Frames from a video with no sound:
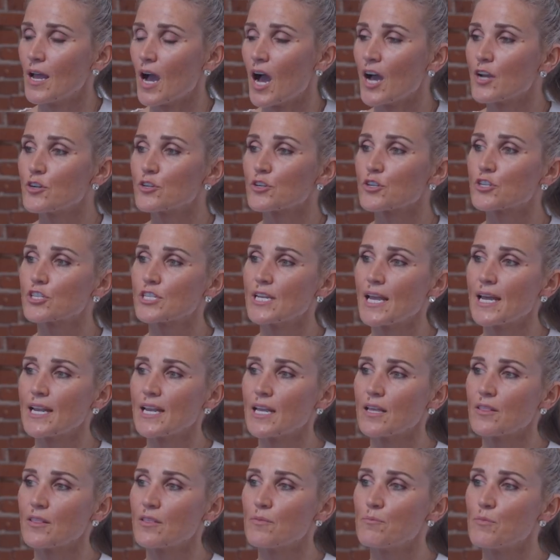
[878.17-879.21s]

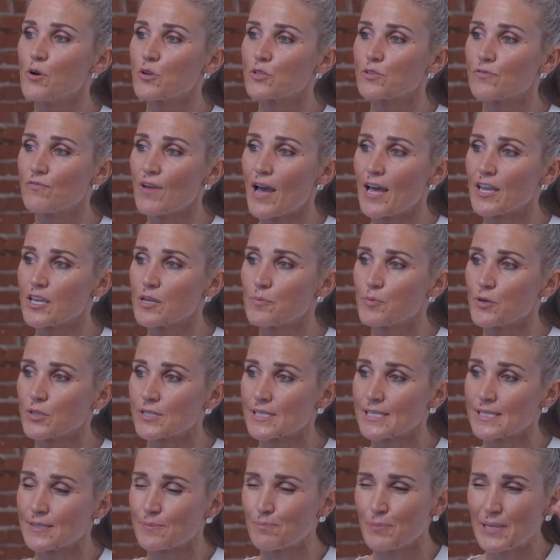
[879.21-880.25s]
understanding the most valuable
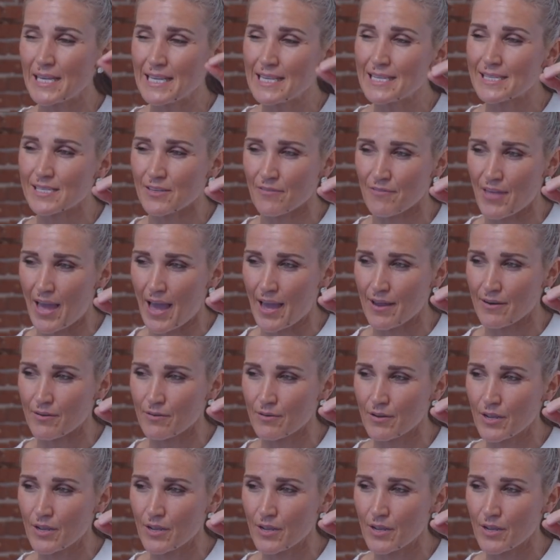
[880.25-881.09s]
piece of that.